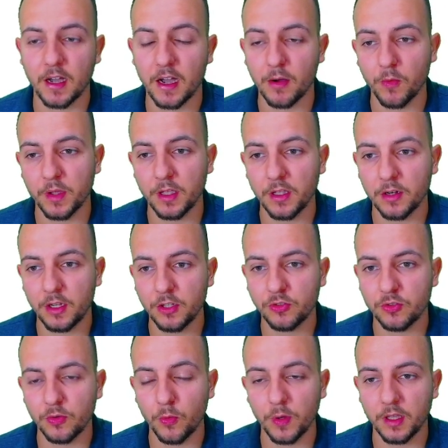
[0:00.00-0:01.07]

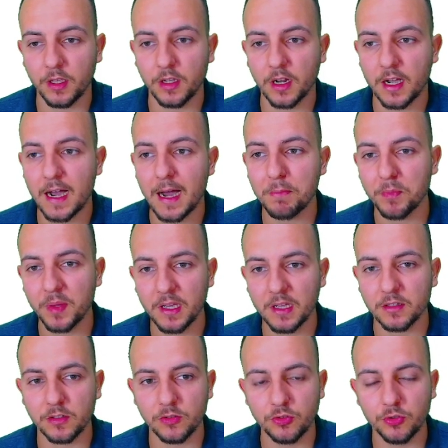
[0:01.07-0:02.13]
we're gonna
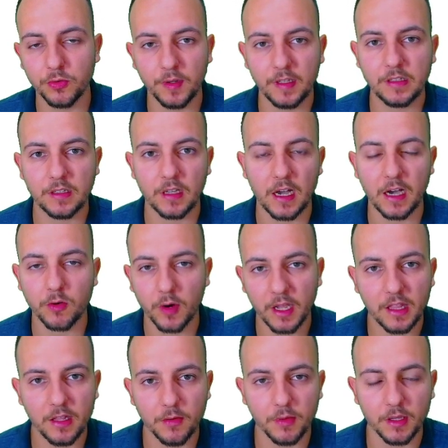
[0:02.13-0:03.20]
append to it a
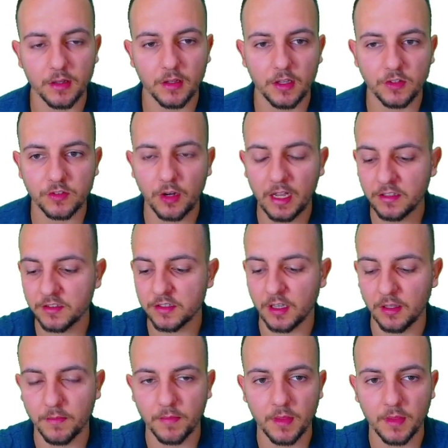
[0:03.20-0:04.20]
criteria. So let's say